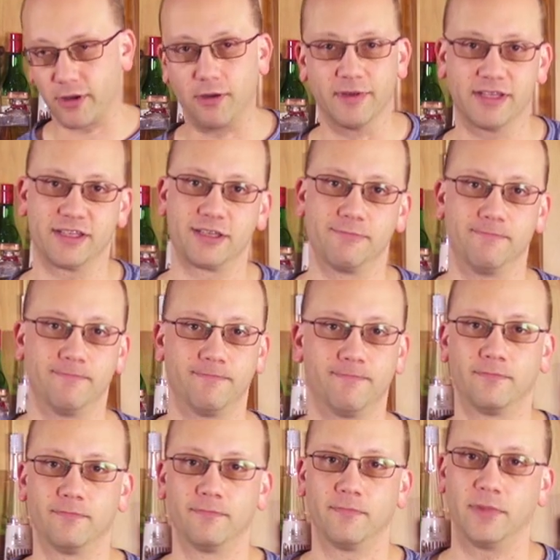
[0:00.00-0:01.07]
almonds
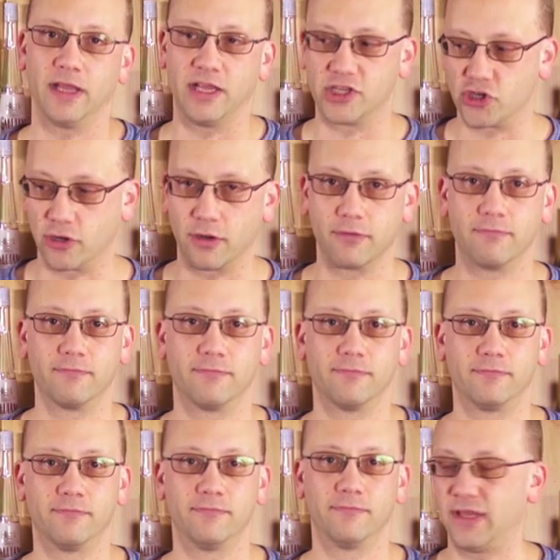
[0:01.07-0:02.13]
and sugar
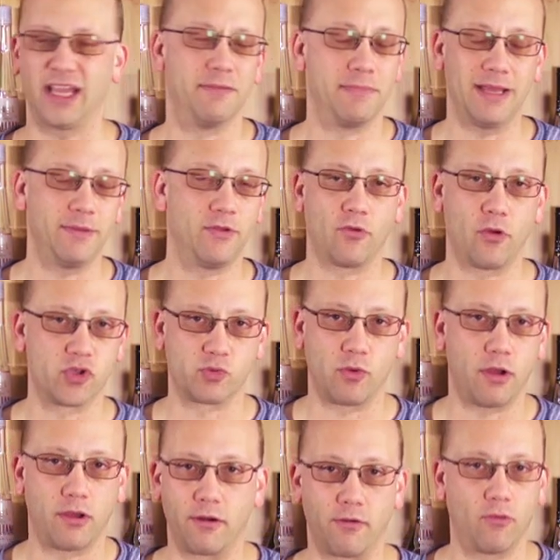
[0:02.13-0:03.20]
and maybe rose
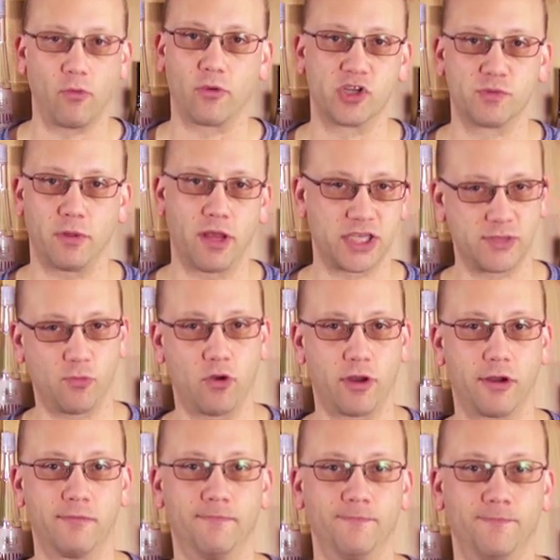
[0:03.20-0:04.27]
water or orange blossom
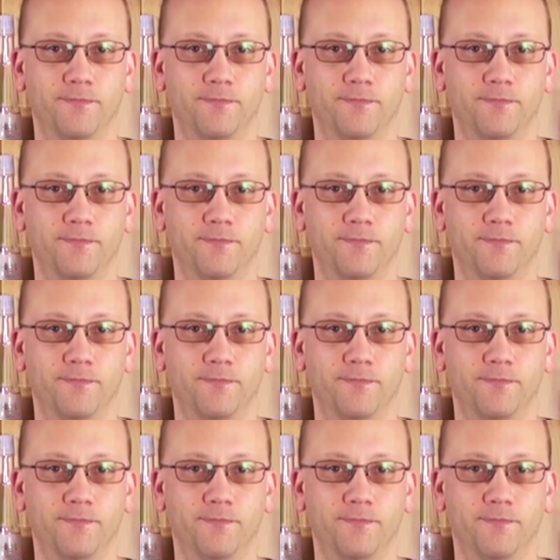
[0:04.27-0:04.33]
water.